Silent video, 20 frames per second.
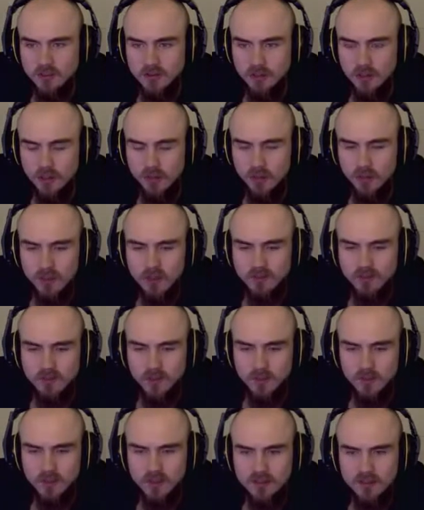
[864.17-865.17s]
Oh, can't
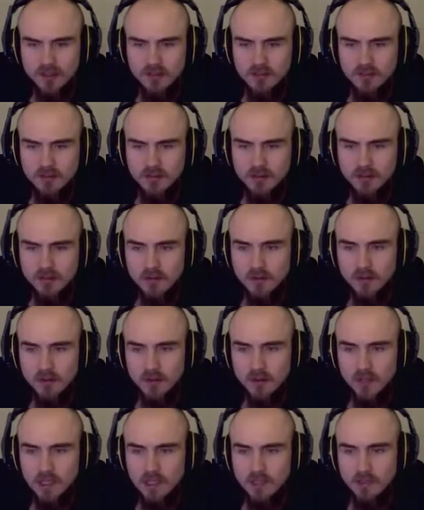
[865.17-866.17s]
skip this yet.
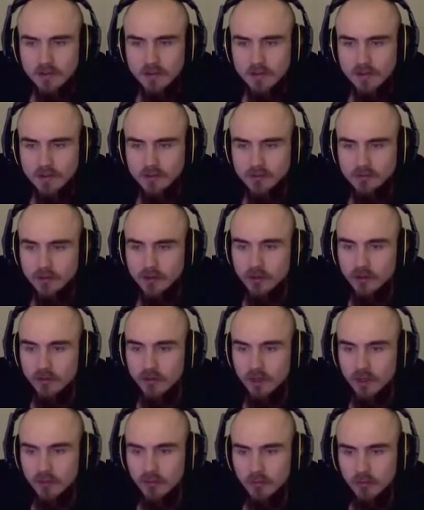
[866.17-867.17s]

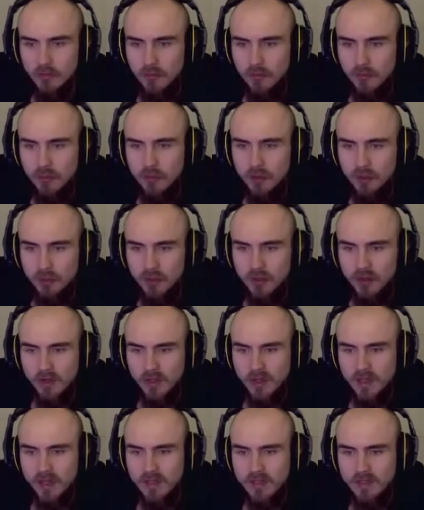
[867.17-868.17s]
So the only reward we're
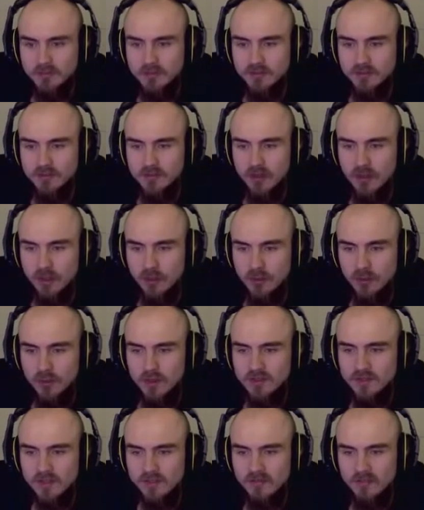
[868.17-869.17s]
gonna get is
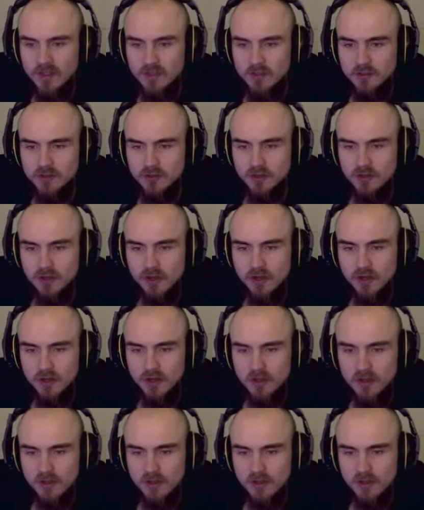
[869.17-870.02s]
Louis' adventurer card,